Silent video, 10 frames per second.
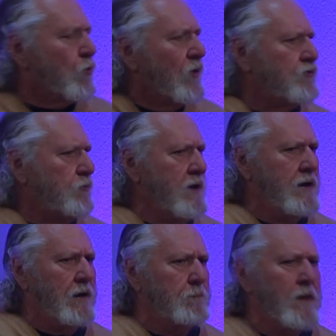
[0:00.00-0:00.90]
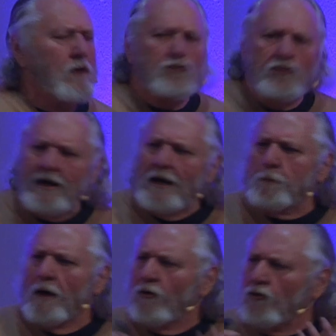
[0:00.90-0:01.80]
rich meaning, deep,
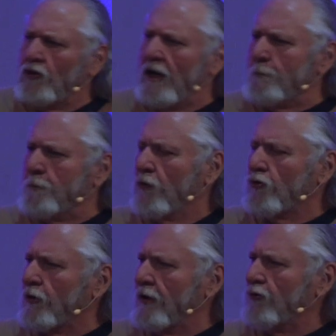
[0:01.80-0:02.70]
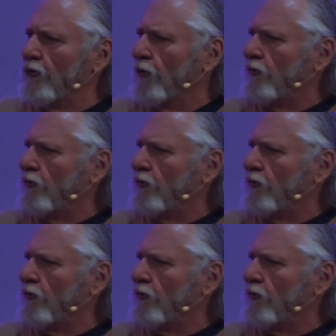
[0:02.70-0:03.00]
deep traditional